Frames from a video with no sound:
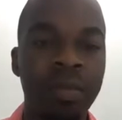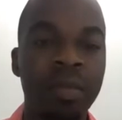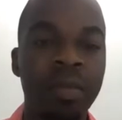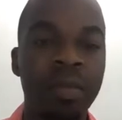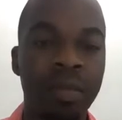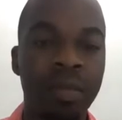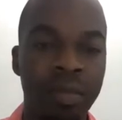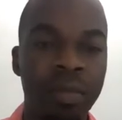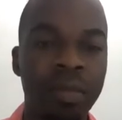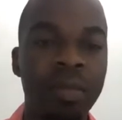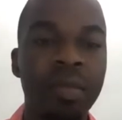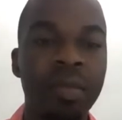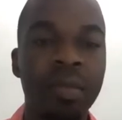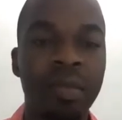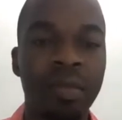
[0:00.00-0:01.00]

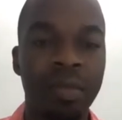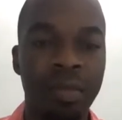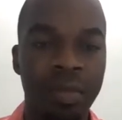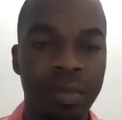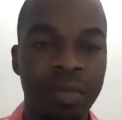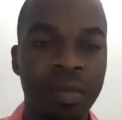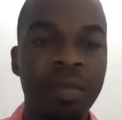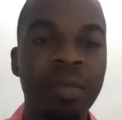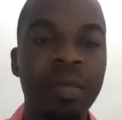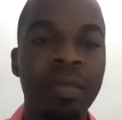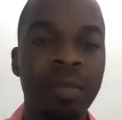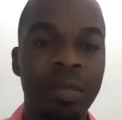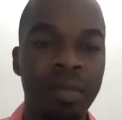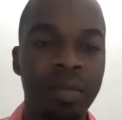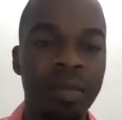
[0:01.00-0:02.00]

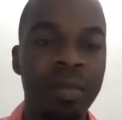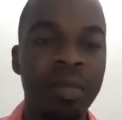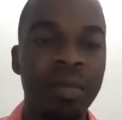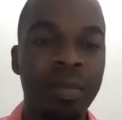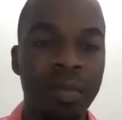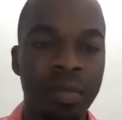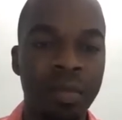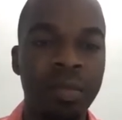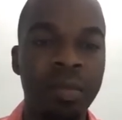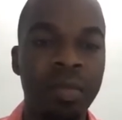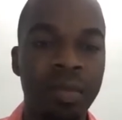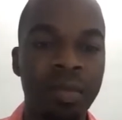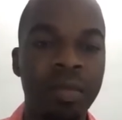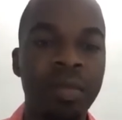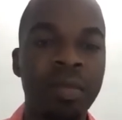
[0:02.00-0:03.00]

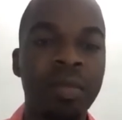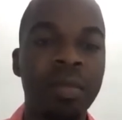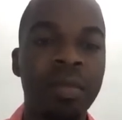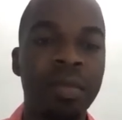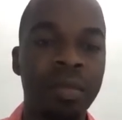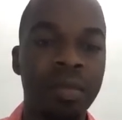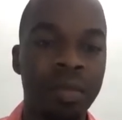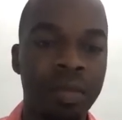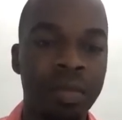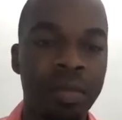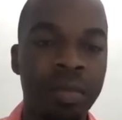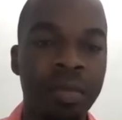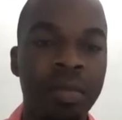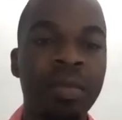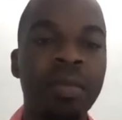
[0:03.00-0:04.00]

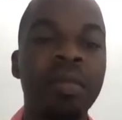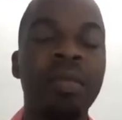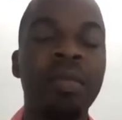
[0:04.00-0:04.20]
The person shown says nothing.